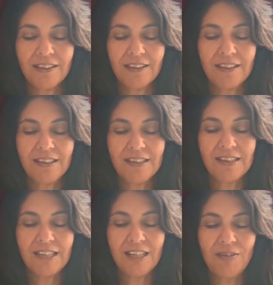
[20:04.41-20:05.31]
And
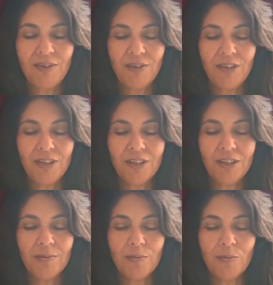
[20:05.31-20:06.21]
see if you can
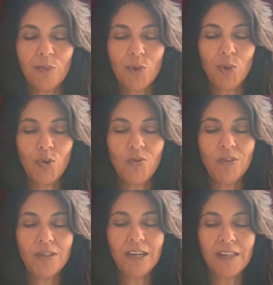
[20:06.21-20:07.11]
move
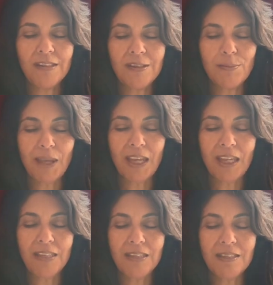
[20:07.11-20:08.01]
into that
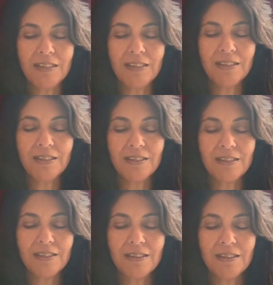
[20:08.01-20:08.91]
space
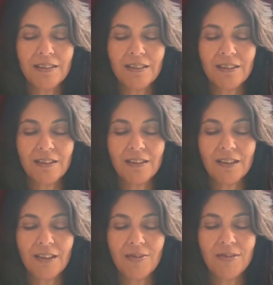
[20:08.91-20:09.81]

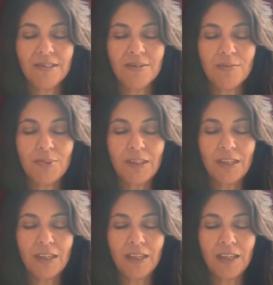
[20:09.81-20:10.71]
of
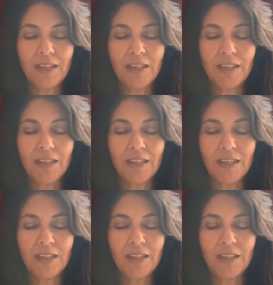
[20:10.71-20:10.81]
simply